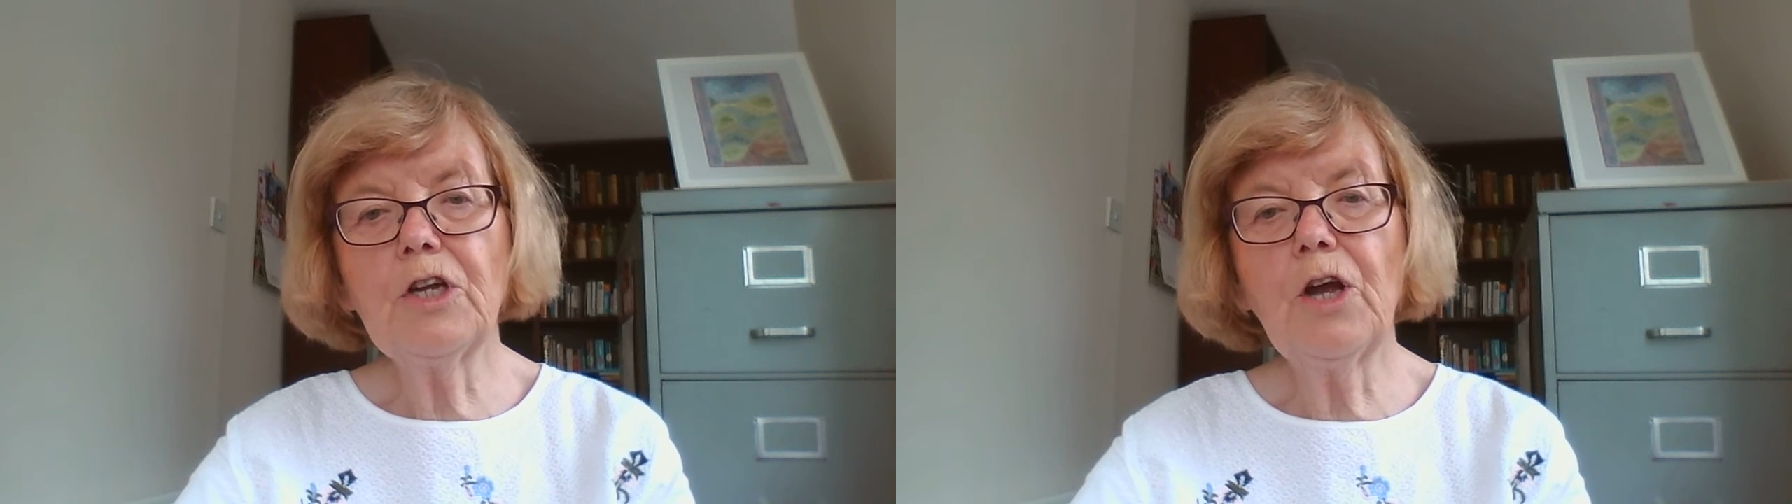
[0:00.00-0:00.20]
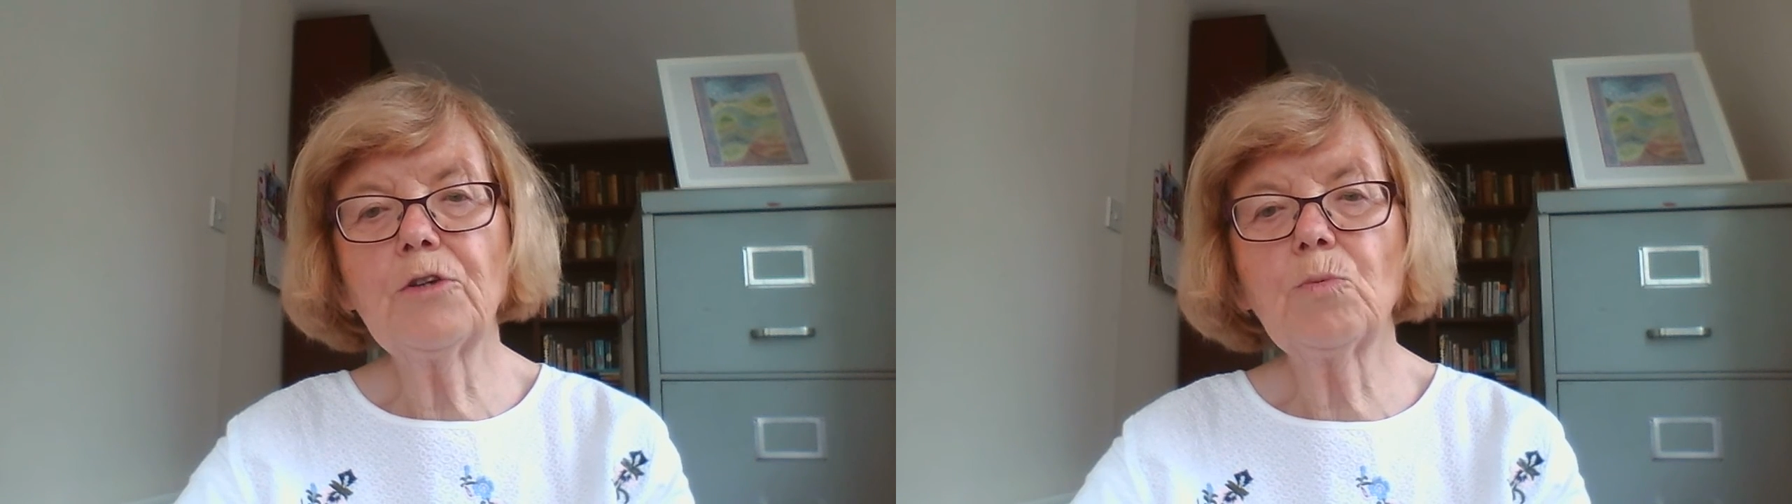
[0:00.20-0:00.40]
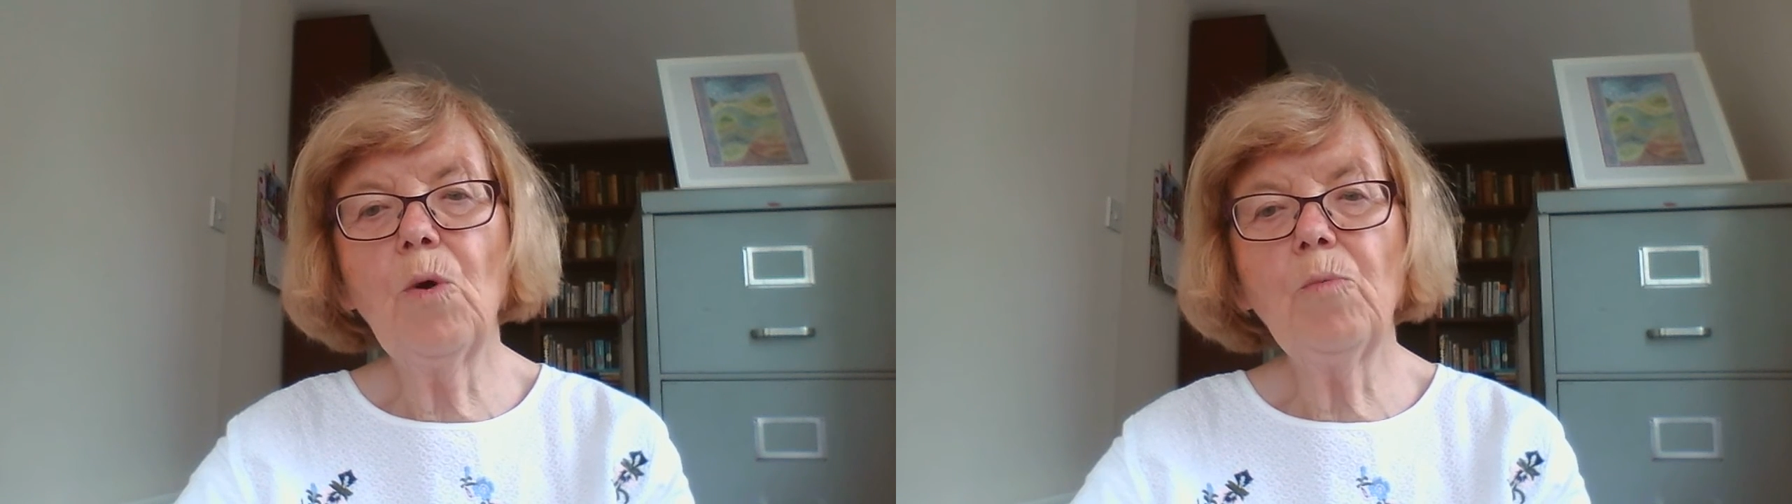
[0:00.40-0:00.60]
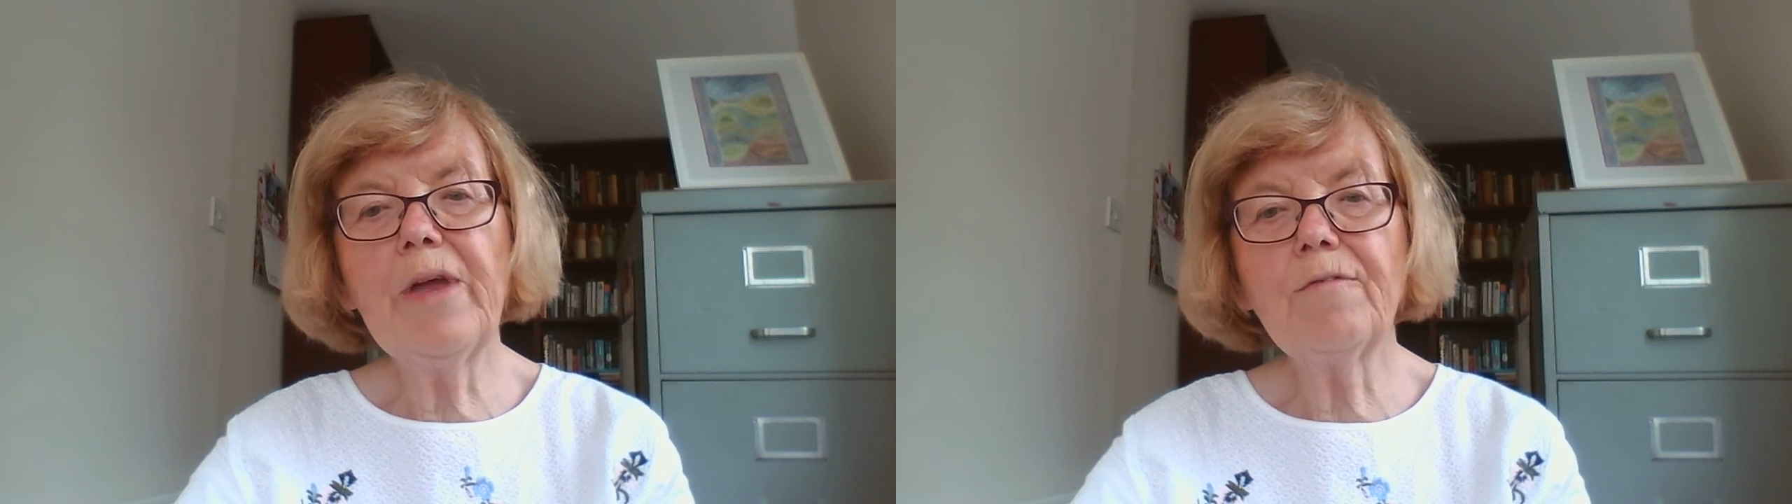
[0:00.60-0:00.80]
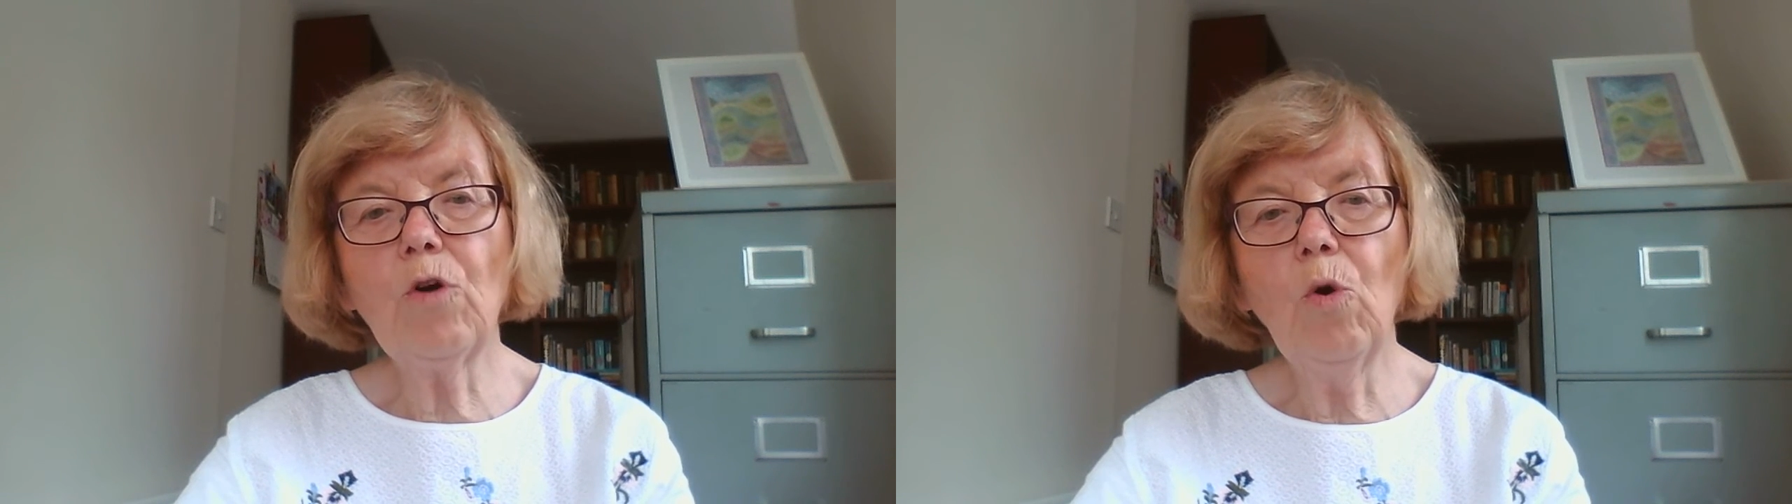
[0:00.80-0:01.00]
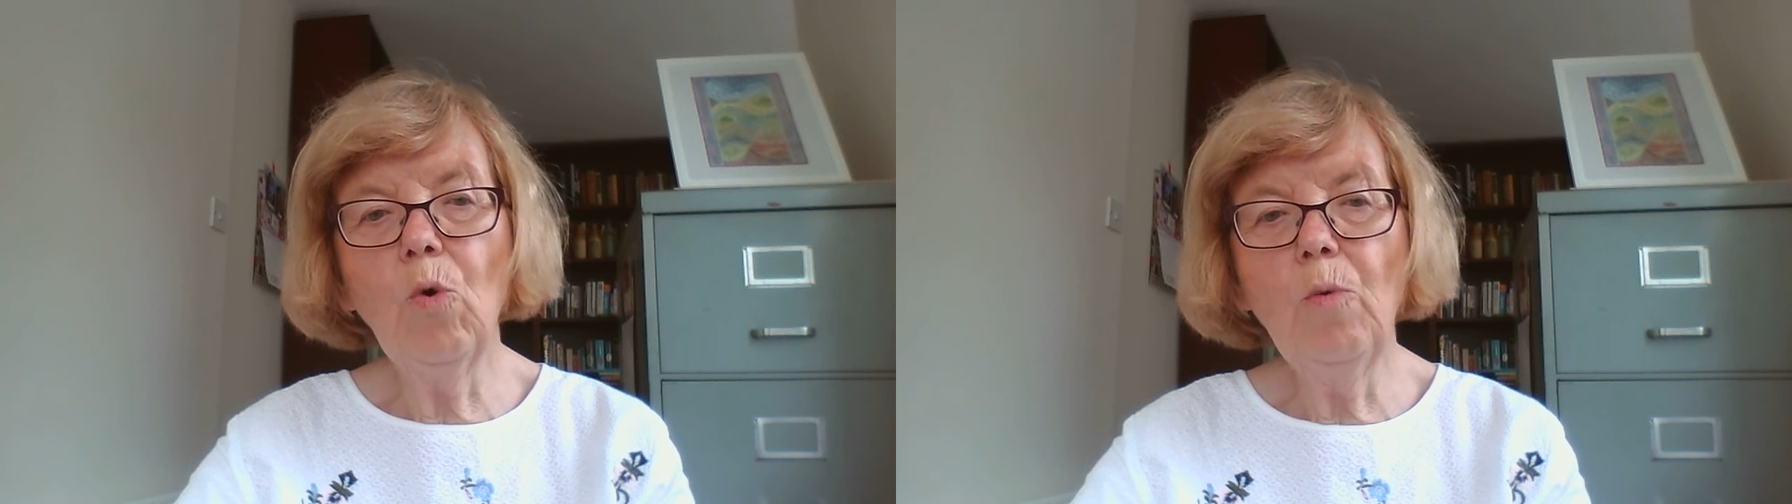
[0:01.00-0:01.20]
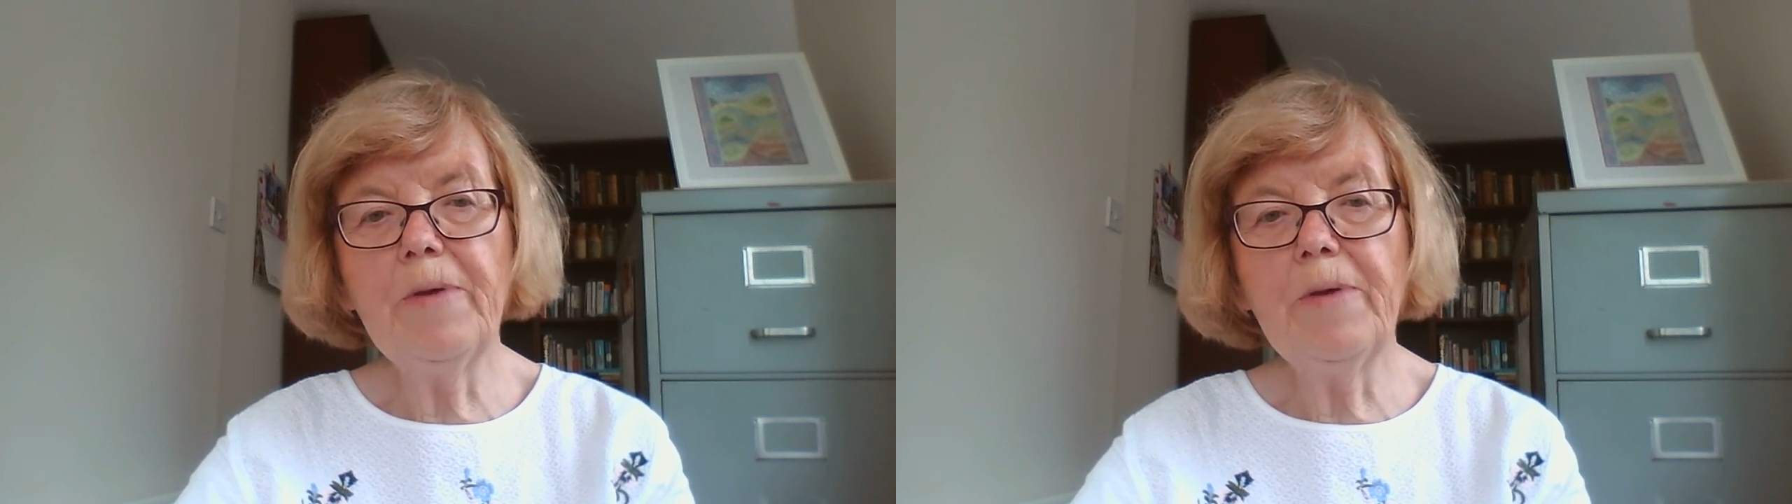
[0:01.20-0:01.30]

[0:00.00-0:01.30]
knows what we have all